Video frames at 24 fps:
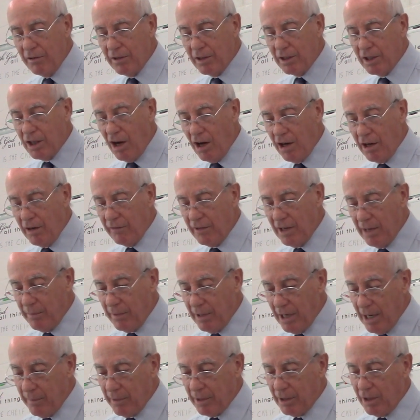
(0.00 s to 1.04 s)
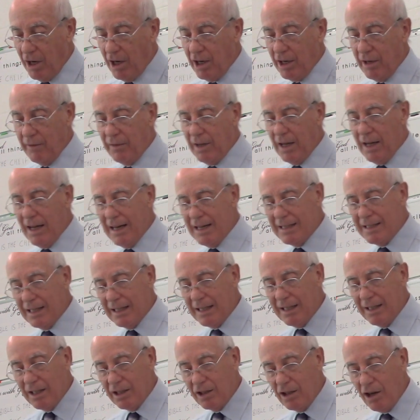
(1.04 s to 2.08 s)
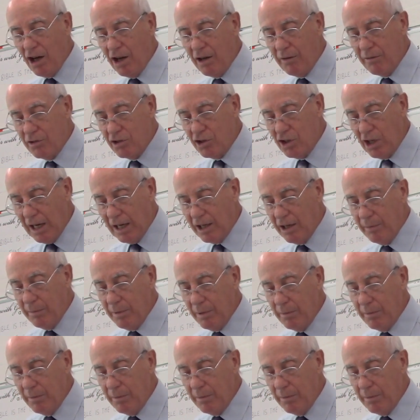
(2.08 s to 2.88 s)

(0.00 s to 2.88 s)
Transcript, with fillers: the God of Abraham, the God of Isaac, and the God of Jacob.